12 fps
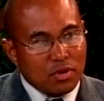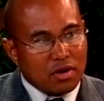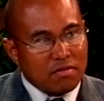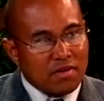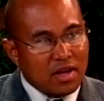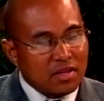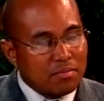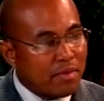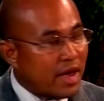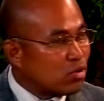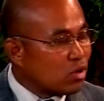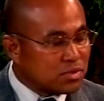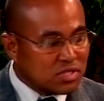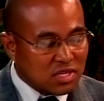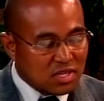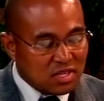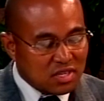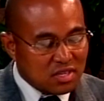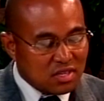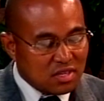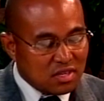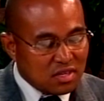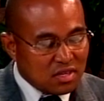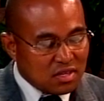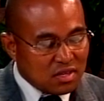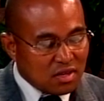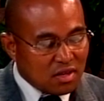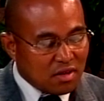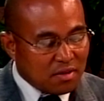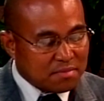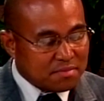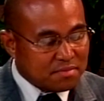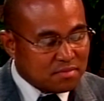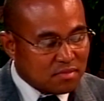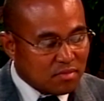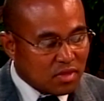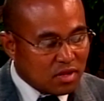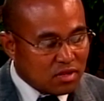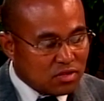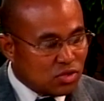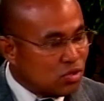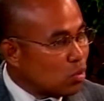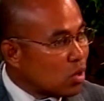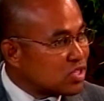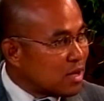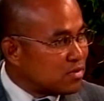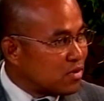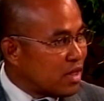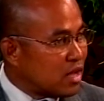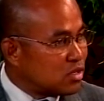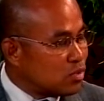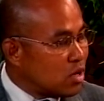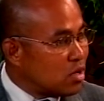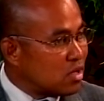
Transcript: are filing bankruptcy. Do you do workshops for that as well?